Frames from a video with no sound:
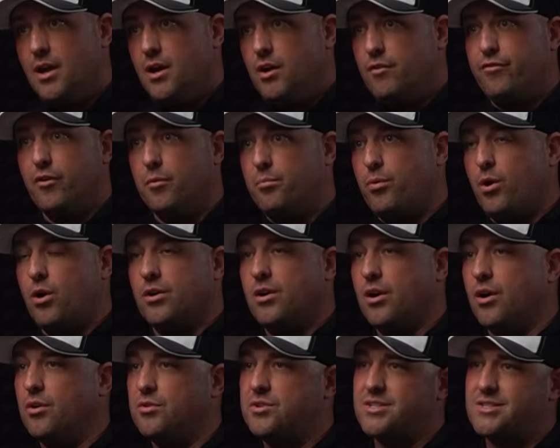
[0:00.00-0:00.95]
football
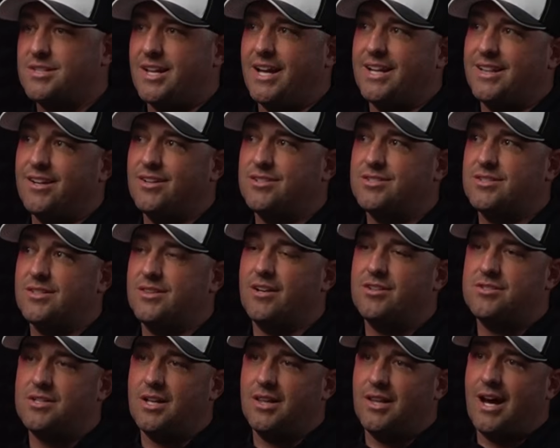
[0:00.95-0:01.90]
coach, it's like there's,
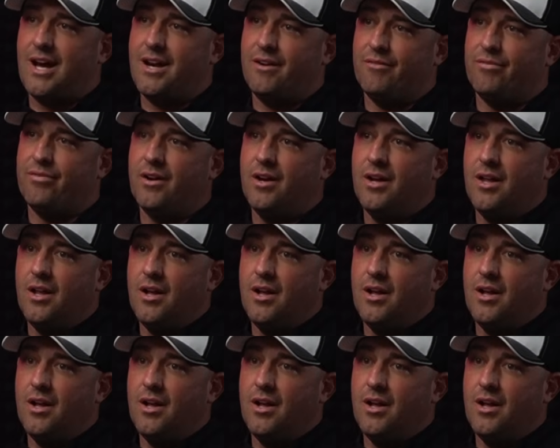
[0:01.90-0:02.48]
there's a lot of